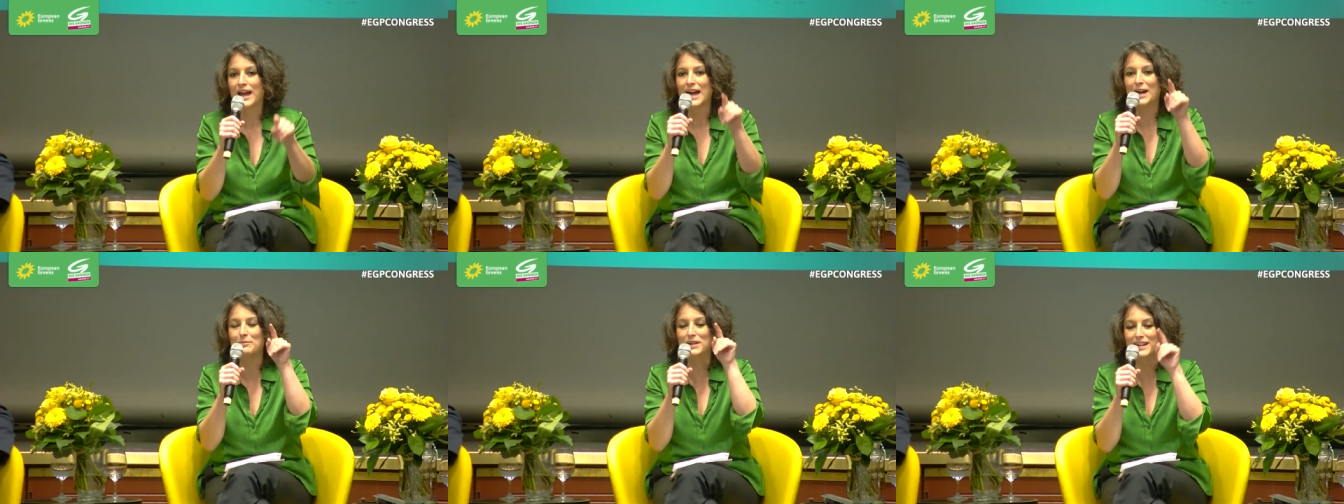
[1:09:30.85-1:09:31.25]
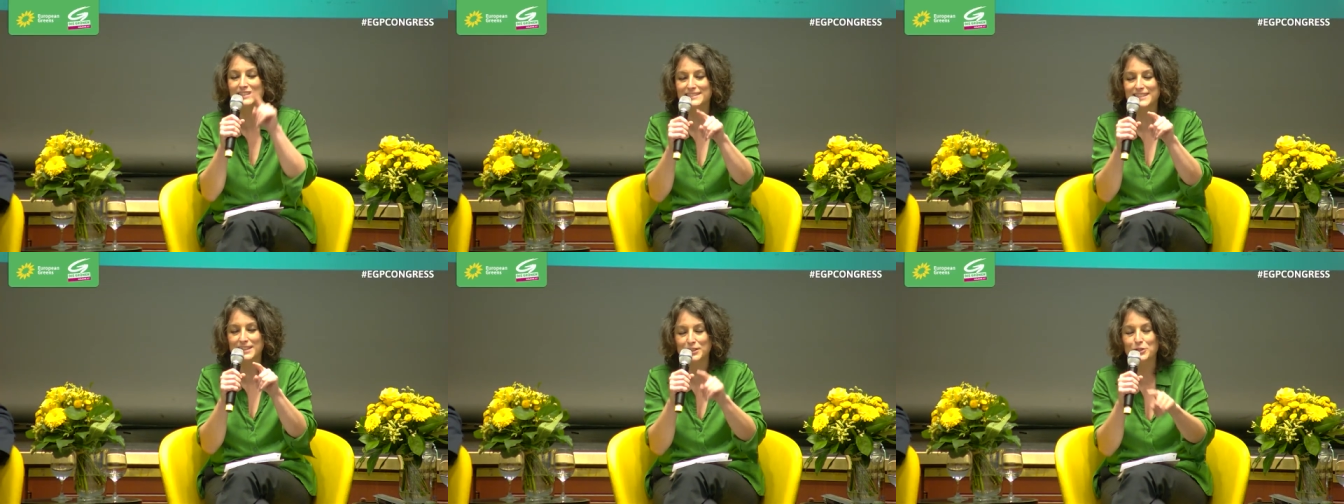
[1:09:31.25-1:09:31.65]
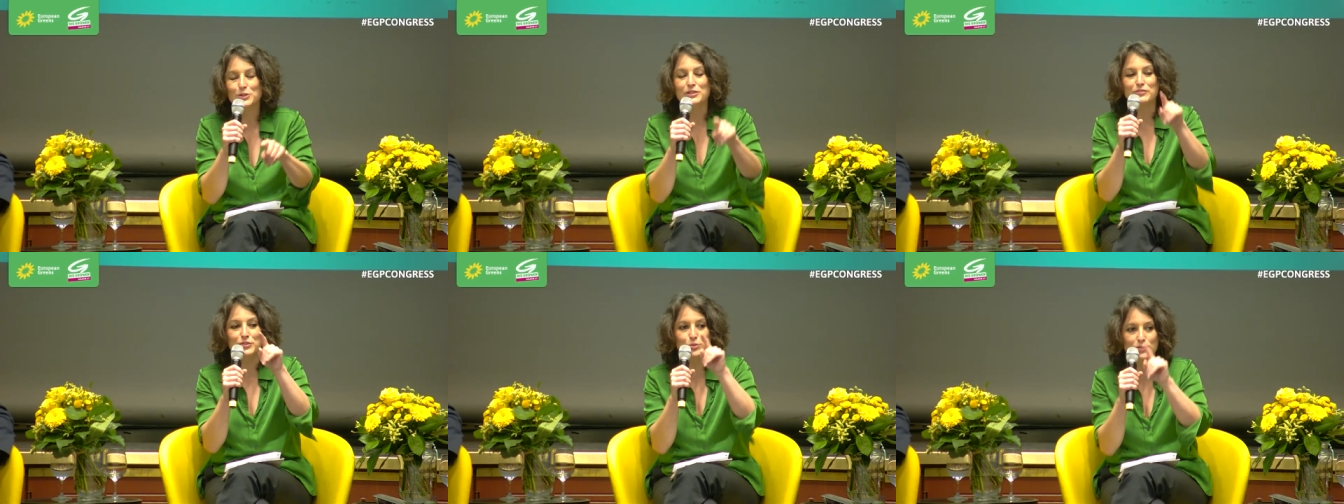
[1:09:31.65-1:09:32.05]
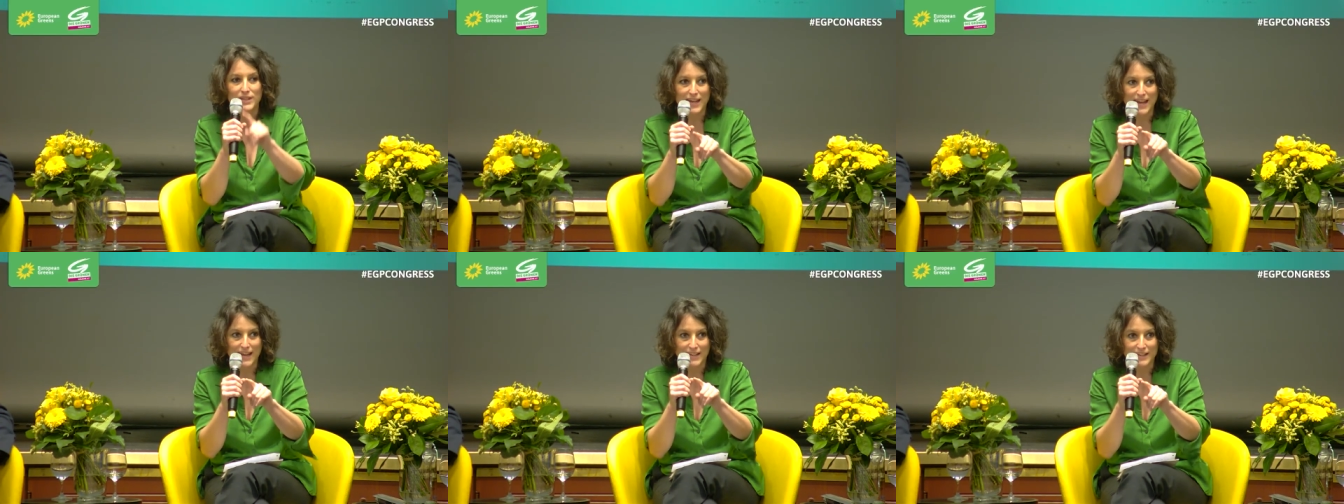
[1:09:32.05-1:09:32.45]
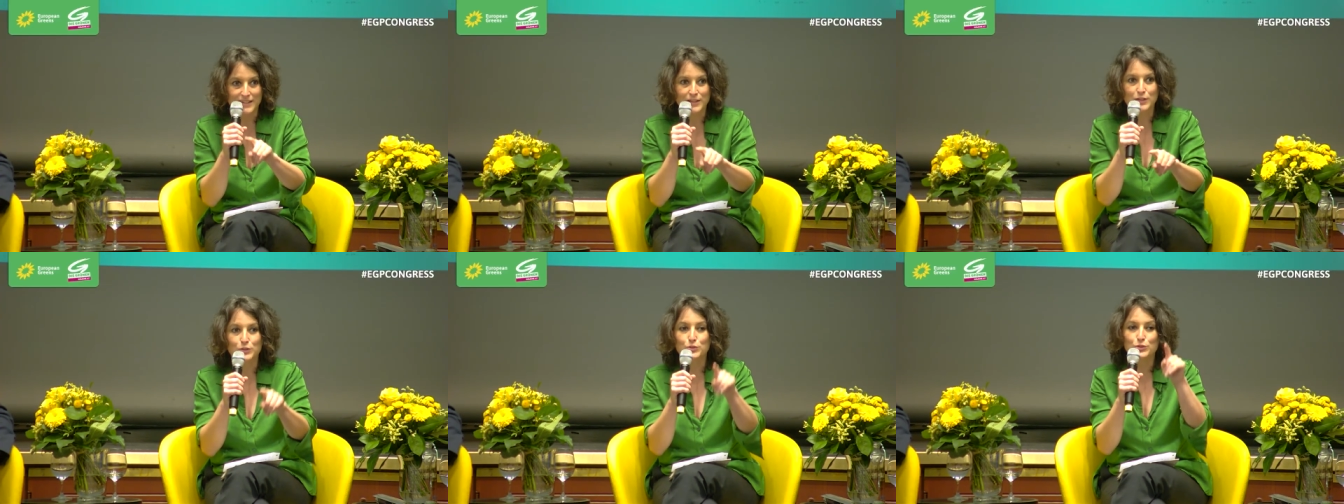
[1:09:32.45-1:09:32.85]
I'm asking you if you can
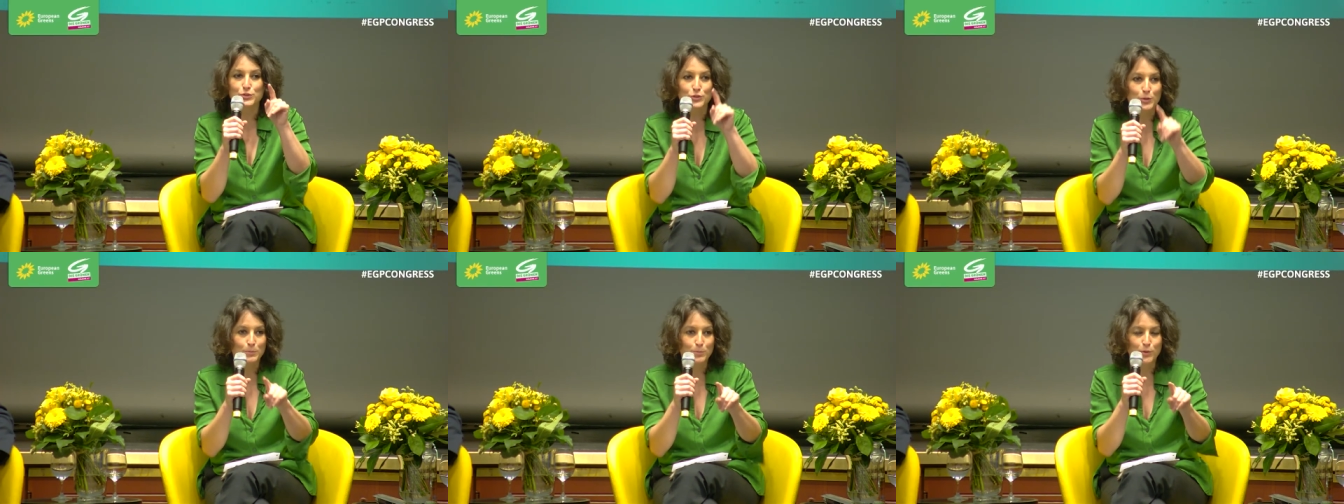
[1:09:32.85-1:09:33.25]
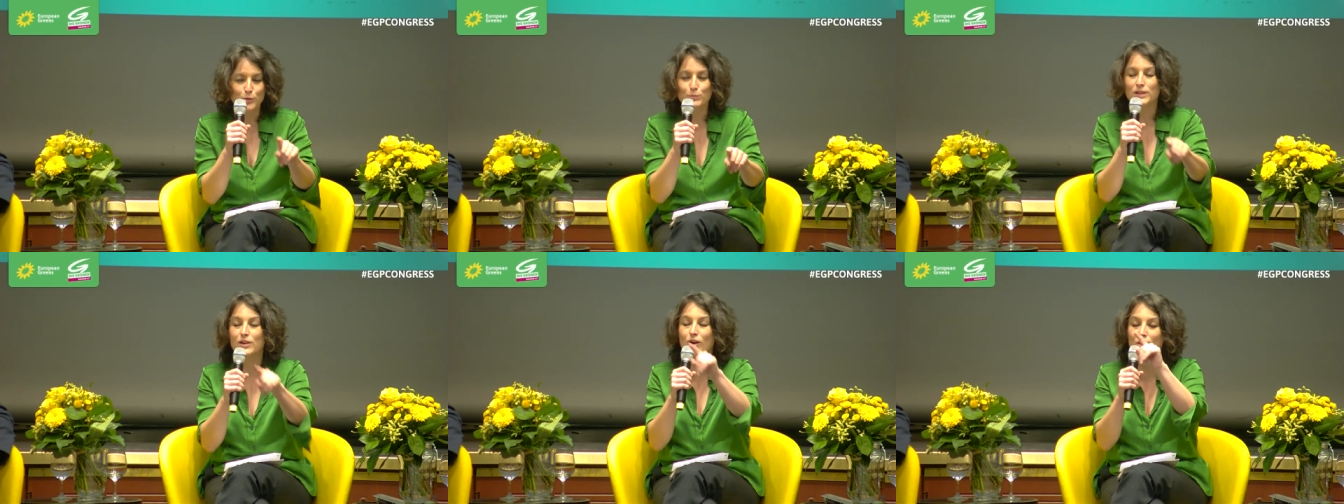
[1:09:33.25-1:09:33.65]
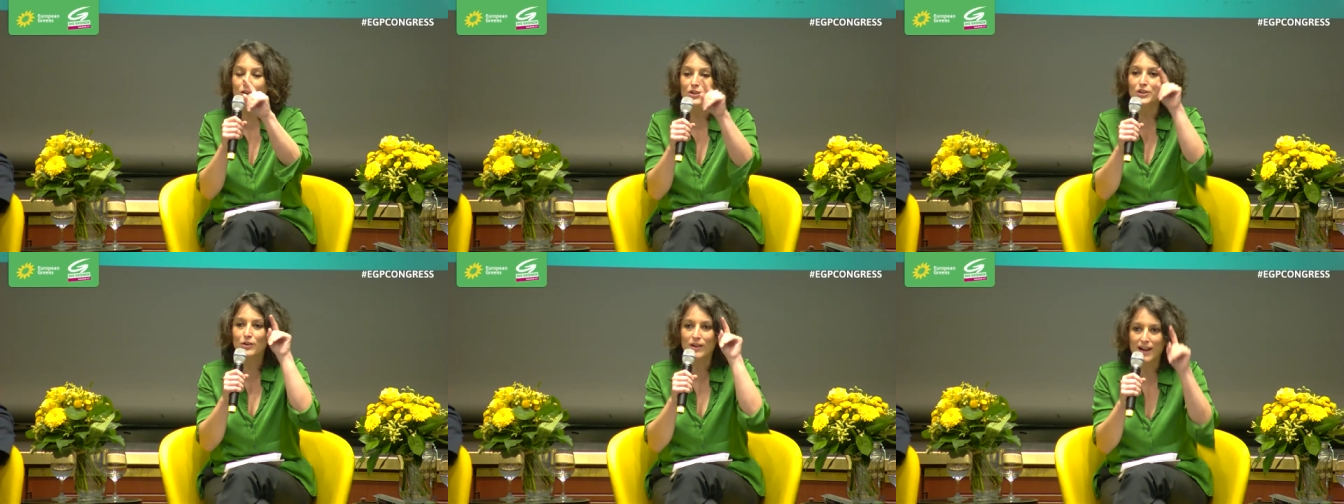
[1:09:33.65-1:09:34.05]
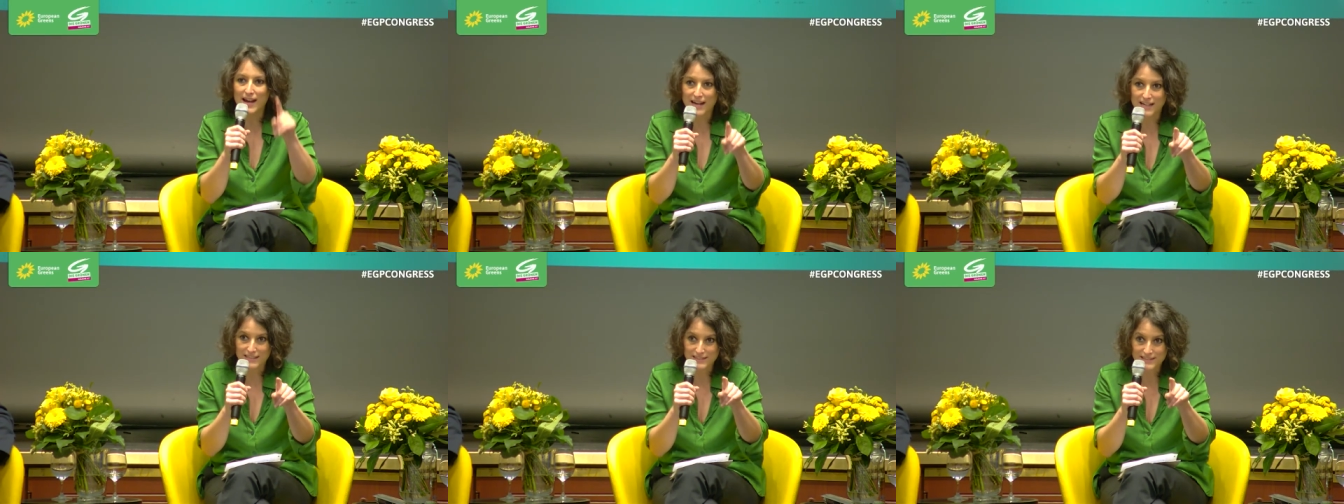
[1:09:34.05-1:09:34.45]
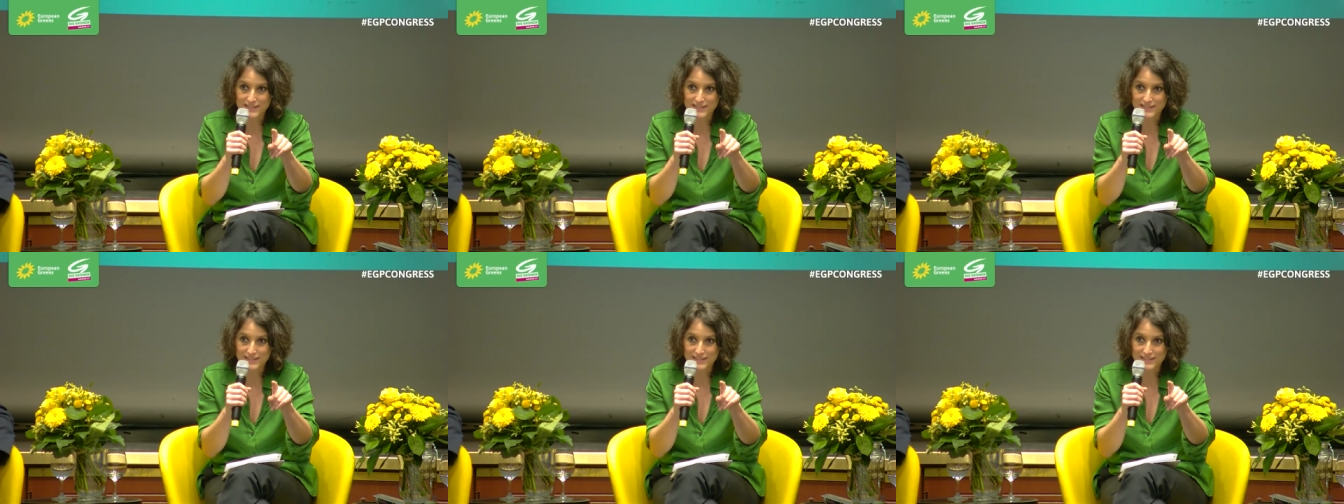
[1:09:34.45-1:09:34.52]
to support with all your heart